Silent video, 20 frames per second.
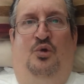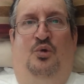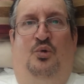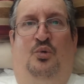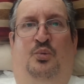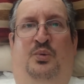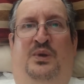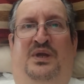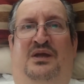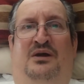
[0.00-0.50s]

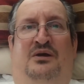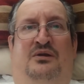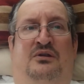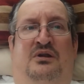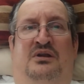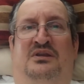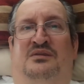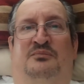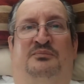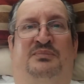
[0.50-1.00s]
We are
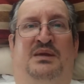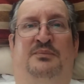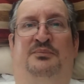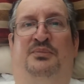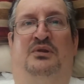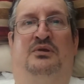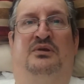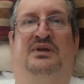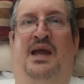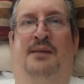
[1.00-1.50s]
not the people
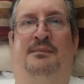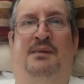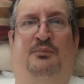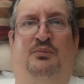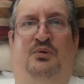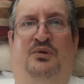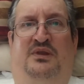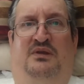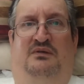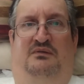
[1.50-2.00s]
who came up
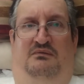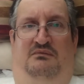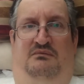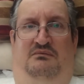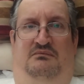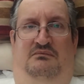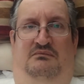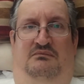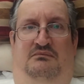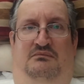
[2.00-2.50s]
with it.
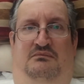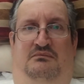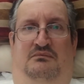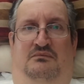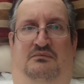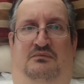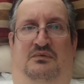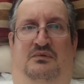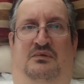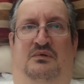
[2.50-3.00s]

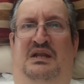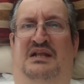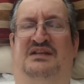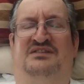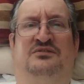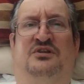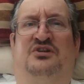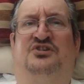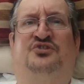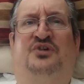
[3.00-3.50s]
Let's
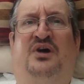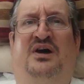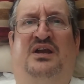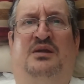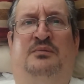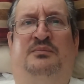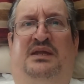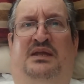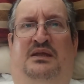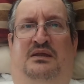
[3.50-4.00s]
not try to
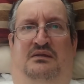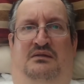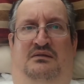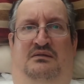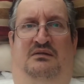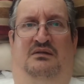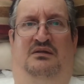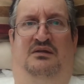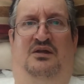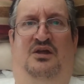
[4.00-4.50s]
be.
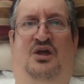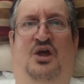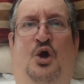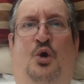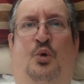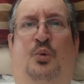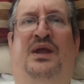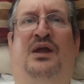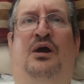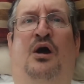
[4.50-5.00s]

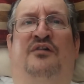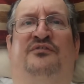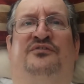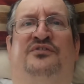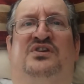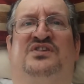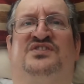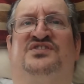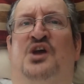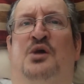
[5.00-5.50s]
We offer
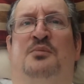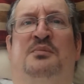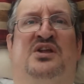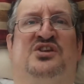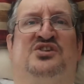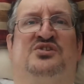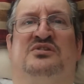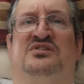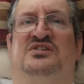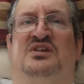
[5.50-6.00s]
so
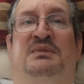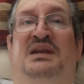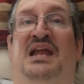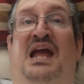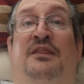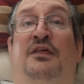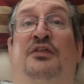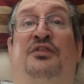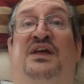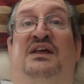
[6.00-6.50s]
many
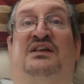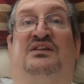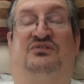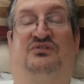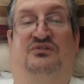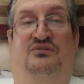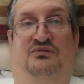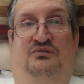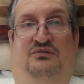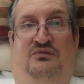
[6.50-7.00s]
other things
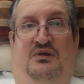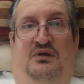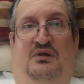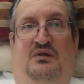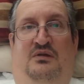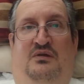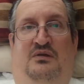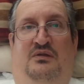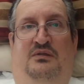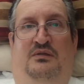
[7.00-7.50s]

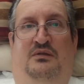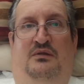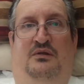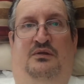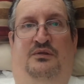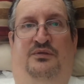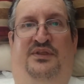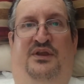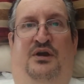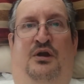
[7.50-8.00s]

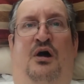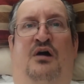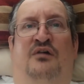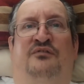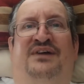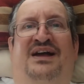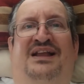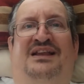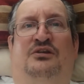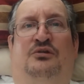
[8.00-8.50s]
that are of
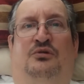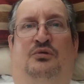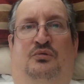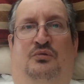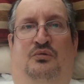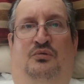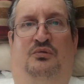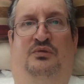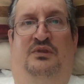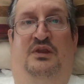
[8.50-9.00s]
value,
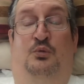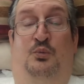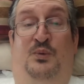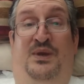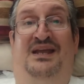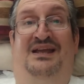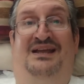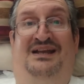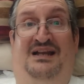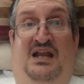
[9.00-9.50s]
that we
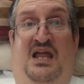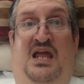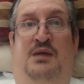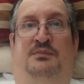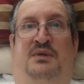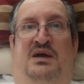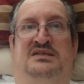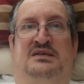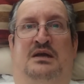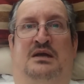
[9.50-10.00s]
can claim
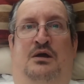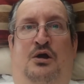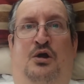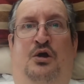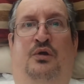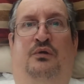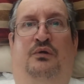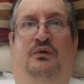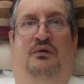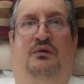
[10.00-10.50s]
as our own.